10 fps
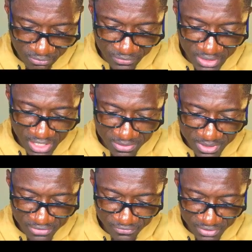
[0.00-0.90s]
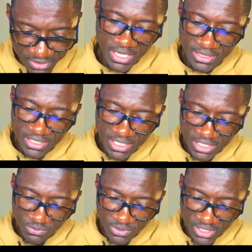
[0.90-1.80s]
death benefit, and
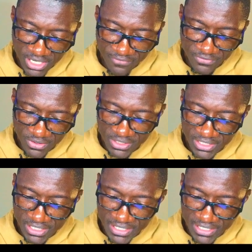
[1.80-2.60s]
then we have the